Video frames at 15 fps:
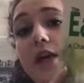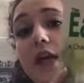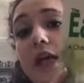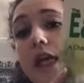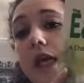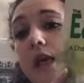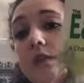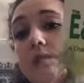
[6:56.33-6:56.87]

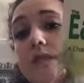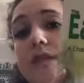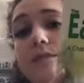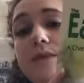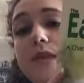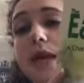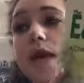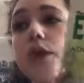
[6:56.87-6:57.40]
and
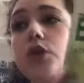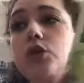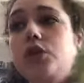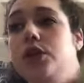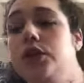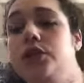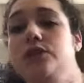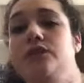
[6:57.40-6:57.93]
something. I
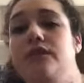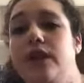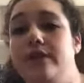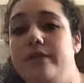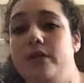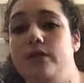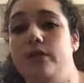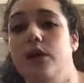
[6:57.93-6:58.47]
usually use 5
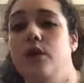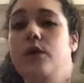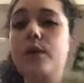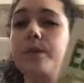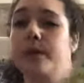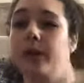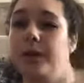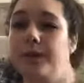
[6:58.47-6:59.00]
in a row. I'll
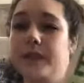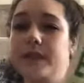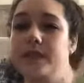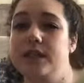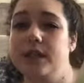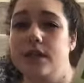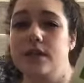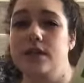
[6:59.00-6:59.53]
probably
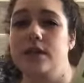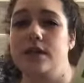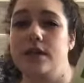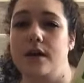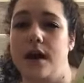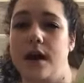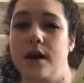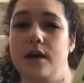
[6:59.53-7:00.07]
stick to
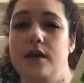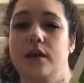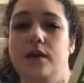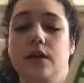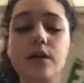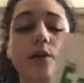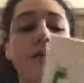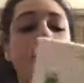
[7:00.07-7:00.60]
that a
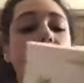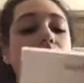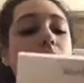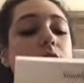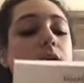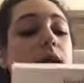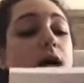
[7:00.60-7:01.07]
little bit